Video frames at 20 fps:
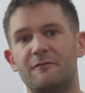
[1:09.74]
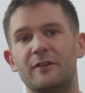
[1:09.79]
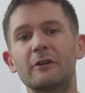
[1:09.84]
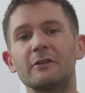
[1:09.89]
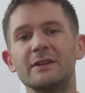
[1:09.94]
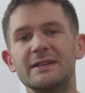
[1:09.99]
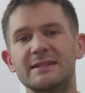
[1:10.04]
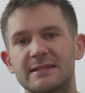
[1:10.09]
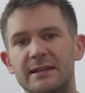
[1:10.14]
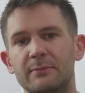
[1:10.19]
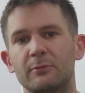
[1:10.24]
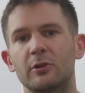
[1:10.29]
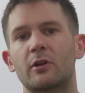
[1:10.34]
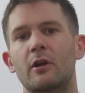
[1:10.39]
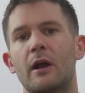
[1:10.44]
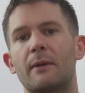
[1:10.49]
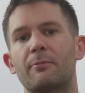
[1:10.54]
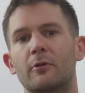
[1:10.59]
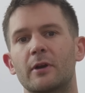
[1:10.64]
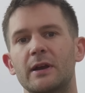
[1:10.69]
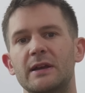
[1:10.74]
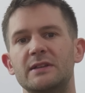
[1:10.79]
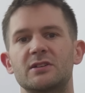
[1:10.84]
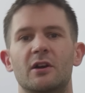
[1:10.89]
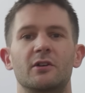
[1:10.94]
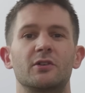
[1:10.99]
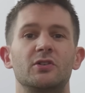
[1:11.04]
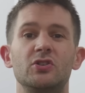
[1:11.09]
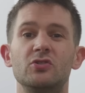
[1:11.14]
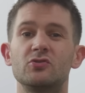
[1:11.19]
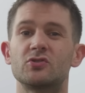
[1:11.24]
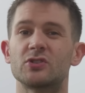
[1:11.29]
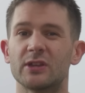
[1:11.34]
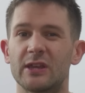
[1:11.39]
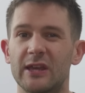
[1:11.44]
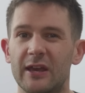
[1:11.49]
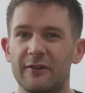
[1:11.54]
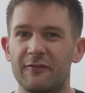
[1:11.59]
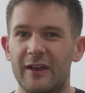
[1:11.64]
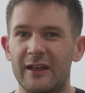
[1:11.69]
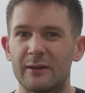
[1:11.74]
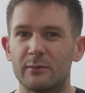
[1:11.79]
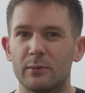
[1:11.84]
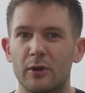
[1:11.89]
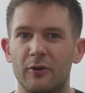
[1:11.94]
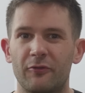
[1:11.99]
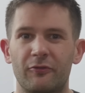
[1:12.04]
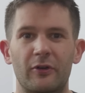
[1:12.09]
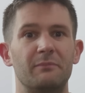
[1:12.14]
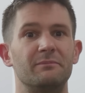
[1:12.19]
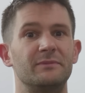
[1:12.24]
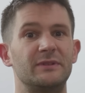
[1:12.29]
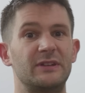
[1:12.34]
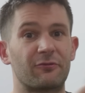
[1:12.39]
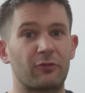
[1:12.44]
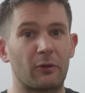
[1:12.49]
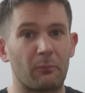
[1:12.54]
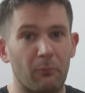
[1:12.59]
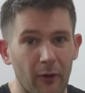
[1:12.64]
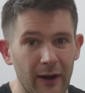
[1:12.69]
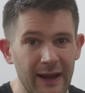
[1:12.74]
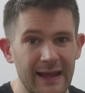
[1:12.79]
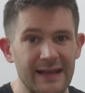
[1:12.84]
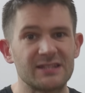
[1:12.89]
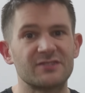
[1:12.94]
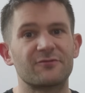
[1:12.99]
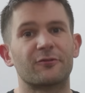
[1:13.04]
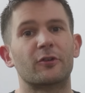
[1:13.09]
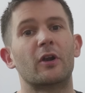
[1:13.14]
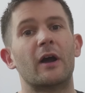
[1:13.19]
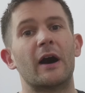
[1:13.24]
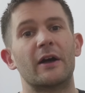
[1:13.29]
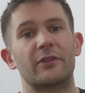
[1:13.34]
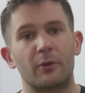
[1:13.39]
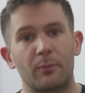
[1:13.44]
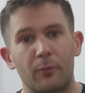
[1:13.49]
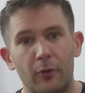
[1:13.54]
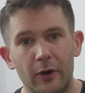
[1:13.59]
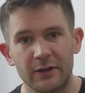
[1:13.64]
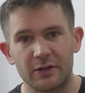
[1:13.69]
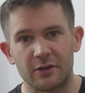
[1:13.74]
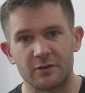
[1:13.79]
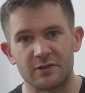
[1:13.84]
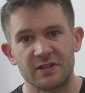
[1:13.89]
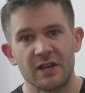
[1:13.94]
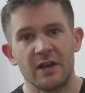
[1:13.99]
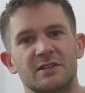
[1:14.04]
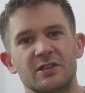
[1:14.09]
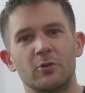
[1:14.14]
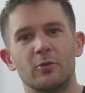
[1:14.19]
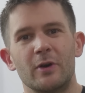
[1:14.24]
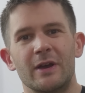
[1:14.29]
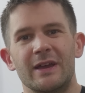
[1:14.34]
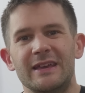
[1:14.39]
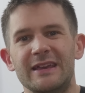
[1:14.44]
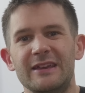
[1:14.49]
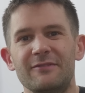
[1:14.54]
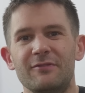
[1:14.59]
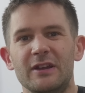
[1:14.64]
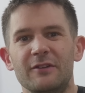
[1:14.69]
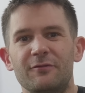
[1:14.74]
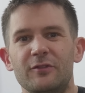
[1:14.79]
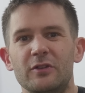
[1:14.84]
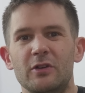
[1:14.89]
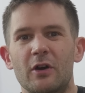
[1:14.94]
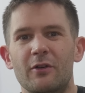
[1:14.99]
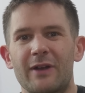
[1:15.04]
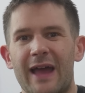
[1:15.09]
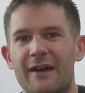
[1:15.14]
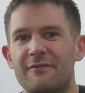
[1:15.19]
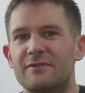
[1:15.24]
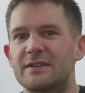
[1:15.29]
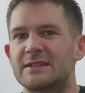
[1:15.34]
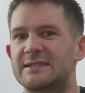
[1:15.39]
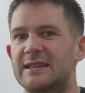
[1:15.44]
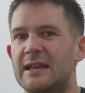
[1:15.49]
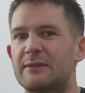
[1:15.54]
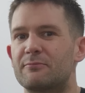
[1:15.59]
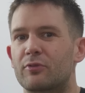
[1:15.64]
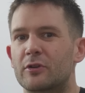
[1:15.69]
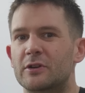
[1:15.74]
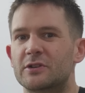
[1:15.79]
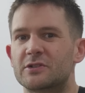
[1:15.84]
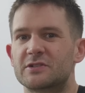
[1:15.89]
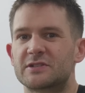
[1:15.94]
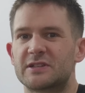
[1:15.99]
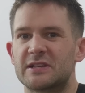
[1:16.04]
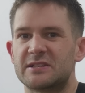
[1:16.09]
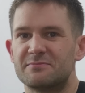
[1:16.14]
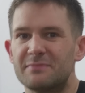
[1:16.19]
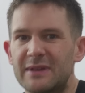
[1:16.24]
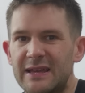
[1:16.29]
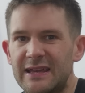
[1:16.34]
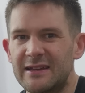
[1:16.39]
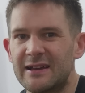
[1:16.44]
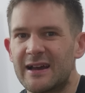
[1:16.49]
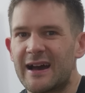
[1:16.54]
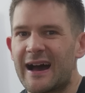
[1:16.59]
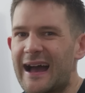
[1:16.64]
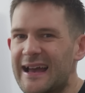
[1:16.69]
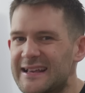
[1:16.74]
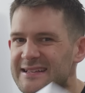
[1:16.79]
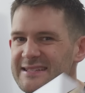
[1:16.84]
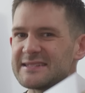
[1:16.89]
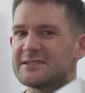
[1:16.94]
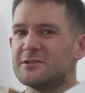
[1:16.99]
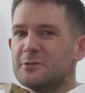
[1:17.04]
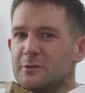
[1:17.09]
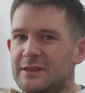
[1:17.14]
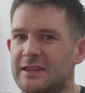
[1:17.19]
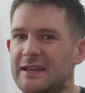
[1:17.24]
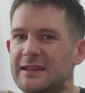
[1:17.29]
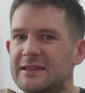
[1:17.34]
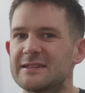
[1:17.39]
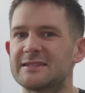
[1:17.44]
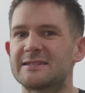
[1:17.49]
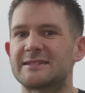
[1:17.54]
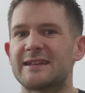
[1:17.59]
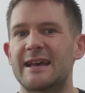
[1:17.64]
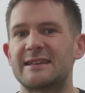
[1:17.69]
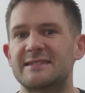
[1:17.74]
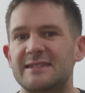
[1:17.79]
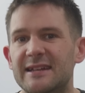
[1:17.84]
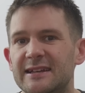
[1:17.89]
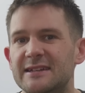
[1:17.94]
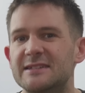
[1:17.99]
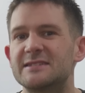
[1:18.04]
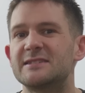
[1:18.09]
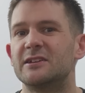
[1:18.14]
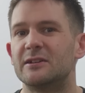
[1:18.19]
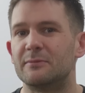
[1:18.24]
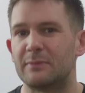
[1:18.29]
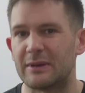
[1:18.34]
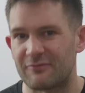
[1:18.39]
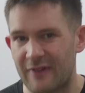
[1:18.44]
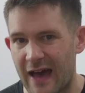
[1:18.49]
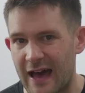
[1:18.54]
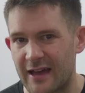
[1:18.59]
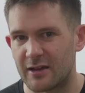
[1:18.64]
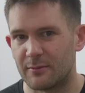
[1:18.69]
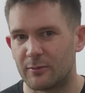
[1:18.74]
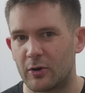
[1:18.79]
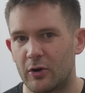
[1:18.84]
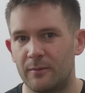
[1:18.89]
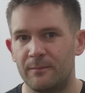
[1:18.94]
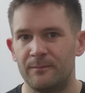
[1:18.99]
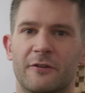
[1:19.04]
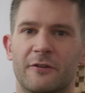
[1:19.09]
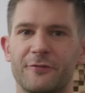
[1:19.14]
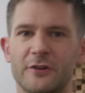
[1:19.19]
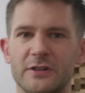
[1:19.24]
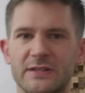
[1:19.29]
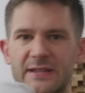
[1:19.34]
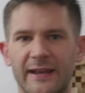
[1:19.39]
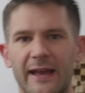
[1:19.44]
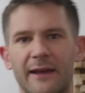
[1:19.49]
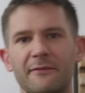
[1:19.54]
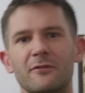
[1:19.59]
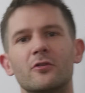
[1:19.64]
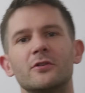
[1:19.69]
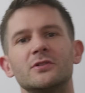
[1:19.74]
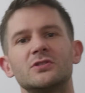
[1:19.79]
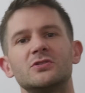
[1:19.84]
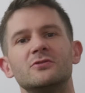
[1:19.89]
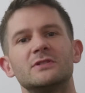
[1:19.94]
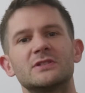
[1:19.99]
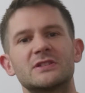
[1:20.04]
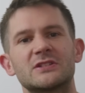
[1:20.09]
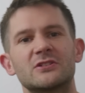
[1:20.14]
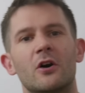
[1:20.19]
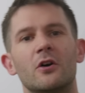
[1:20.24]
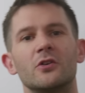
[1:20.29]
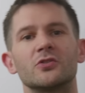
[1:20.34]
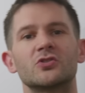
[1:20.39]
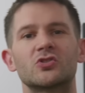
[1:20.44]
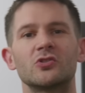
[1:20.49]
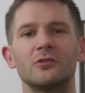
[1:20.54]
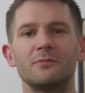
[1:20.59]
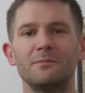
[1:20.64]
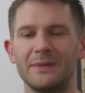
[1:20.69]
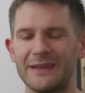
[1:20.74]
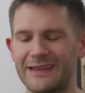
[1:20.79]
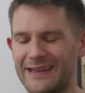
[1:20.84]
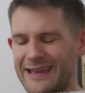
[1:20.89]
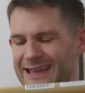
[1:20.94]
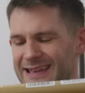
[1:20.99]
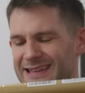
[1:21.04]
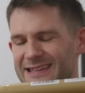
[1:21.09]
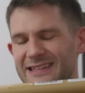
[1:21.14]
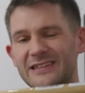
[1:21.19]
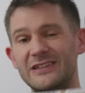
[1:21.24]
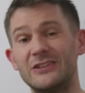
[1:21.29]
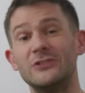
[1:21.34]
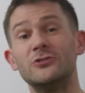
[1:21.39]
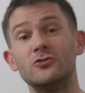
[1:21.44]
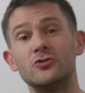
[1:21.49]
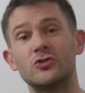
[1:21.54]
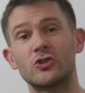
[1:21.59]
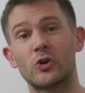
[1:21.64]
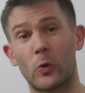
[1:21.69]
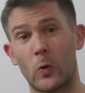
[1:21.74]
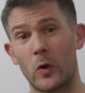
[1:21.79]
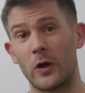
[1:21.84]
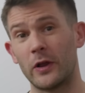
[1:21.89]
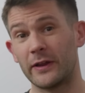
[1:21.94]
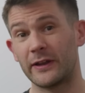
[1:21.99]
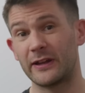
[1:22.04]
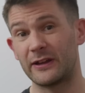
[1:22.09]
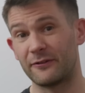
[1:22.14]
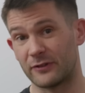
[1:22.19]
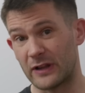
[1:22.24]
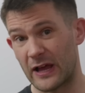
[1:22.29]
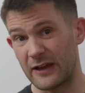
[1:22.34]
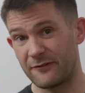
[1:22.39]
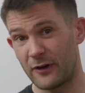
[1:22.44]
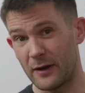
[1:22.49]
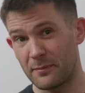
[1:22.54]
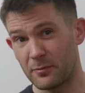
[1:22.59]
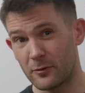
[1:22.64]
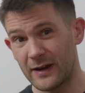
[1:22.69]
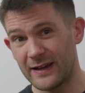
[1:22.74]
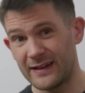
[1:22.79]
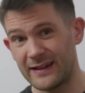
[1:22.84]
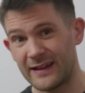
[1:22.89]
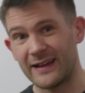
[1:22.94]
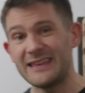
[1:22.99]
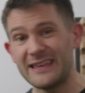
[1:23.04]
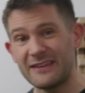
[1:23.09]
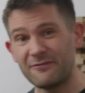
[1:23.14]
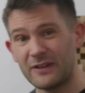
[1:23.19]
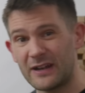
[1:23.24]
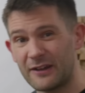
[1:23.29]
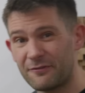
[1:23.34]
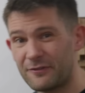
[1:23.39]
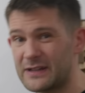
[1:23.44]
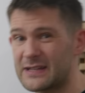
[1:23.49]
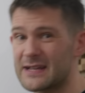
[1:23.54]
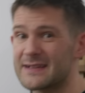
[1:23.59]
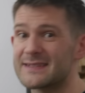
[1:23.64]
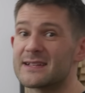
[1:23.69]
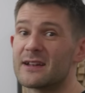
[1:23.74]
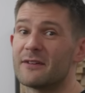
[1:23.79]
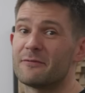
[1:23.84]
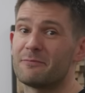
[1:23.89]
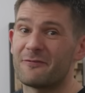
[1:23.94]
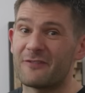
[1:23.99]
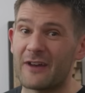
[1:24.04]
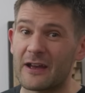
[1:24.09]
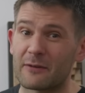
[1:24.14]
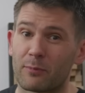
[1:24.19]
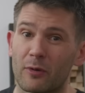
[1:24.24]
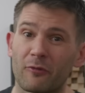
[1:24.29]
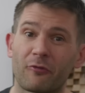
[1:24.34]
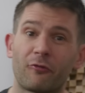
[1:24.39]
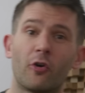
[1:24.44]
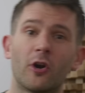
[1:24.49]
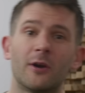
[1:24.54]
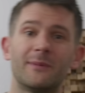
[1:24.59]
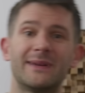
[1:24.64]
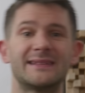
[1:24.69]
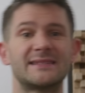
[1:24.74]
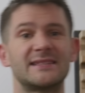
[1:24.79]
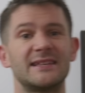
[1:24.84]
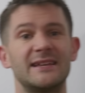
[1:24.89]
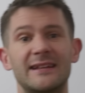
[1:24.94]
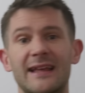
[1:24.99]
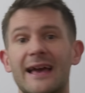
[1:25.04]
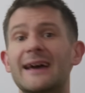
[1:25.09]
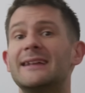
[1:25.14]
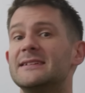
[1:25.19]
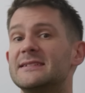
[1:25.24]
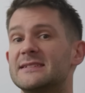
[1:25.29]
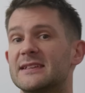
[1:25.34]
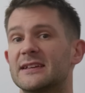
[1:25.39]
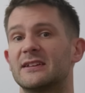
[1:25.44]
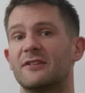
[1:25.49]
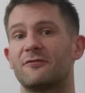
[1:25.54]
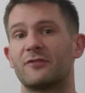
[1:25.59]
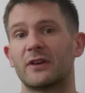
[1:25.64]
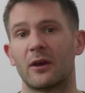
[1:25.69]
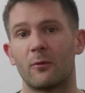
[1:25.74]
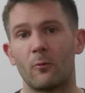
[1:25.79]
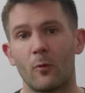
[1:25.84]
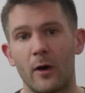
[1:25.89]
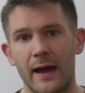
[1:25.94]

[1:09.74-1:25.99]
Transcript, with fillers: very similar upgrades are usually available from different brands for other printers. So even if you don't have the same printers as me, I still think this testing is gonna be valuable. The first thing I'm going to install should be a huge quality of life upgrade, even if it doesn't affect performance in any significant